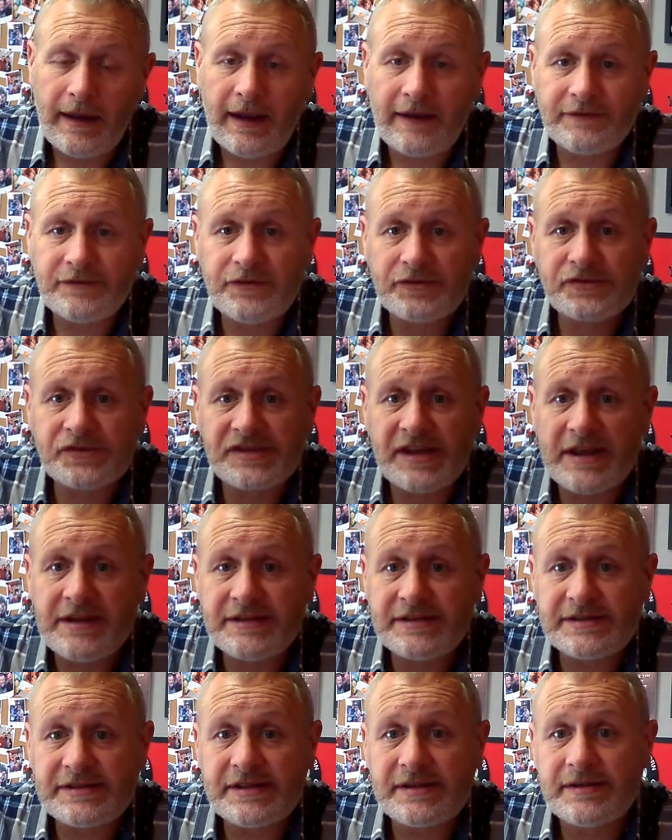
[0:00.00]
I've just
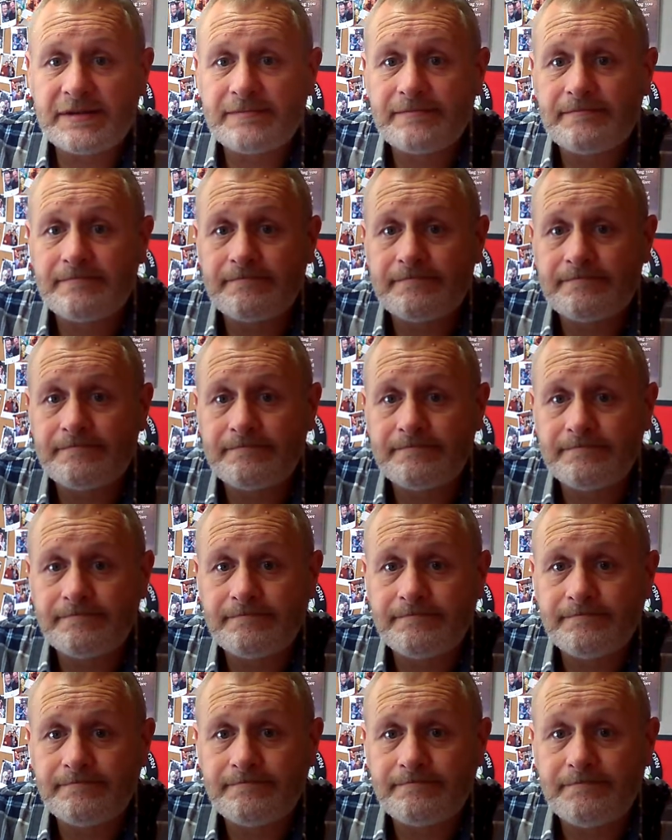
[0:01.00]
sent
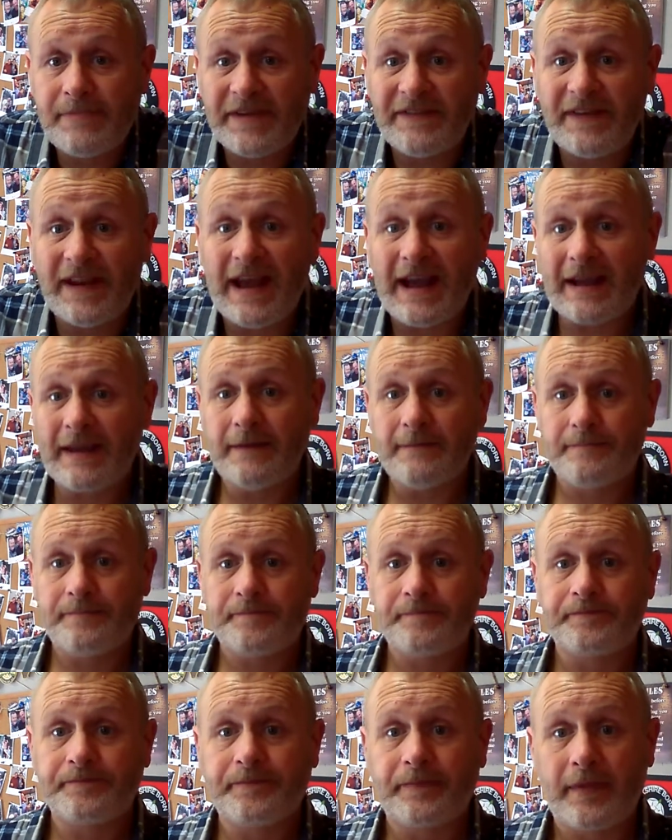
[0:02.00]
my flag
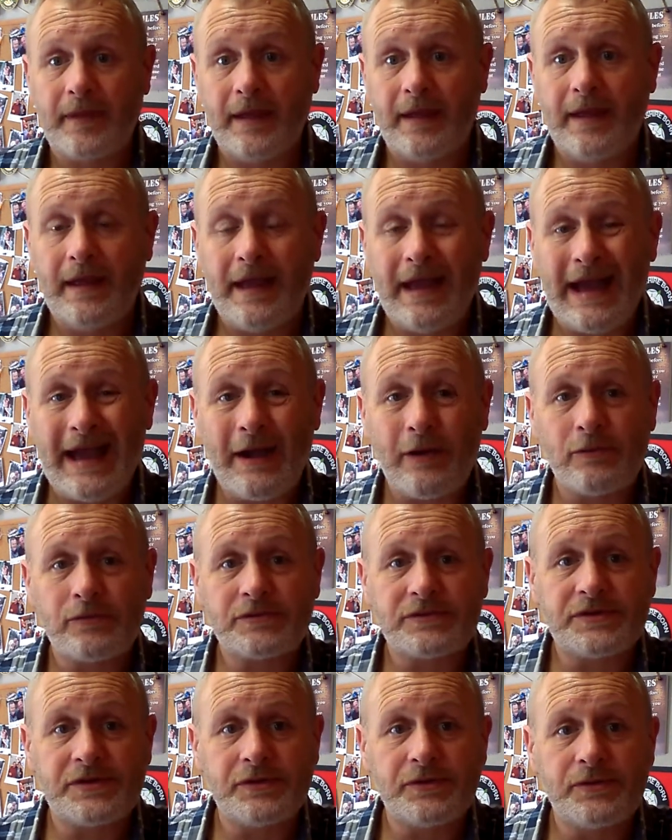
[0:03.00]

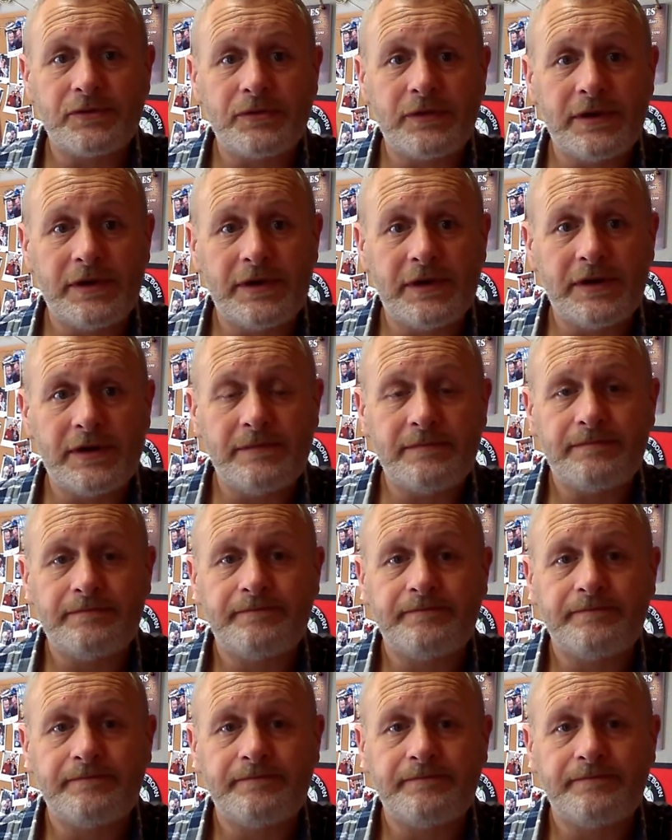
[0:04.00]
out to uh,